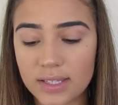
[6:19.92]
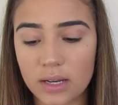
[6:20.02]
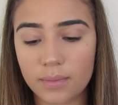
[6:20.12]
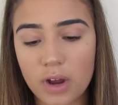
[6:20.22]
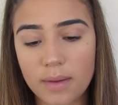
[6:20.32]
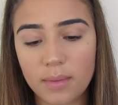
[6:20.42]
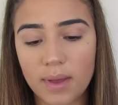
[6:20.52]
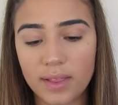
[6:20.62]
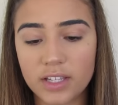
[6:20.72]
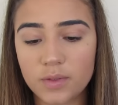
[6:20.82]
So I'm priming
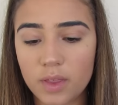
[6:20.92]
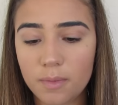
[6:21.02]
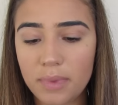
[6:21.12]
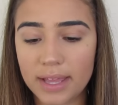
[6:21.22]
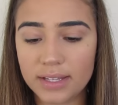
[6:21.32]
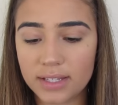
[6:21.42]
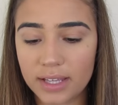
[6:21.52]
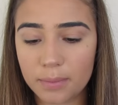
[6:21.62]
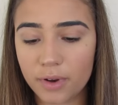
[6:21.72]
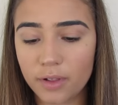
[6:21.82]
my lids with
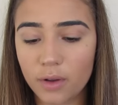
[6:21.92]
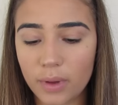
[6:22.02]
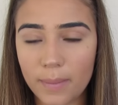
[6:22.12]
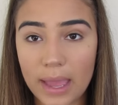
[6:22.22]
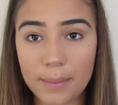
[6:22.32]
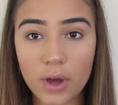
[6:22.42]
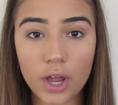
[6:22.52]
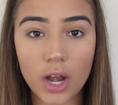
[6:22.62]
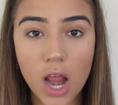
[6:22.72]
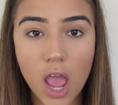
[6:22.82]
Painterly Pro Longwear Paint
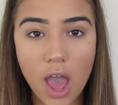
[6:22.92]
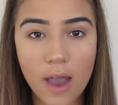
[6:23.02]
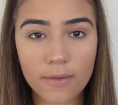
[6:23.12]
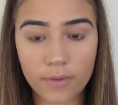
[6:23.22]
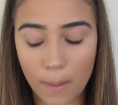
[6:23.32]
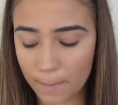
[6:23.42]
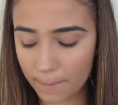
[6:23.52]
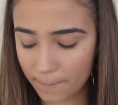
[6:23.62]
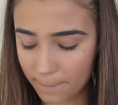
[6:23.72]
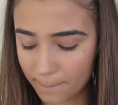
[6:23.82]
Pot from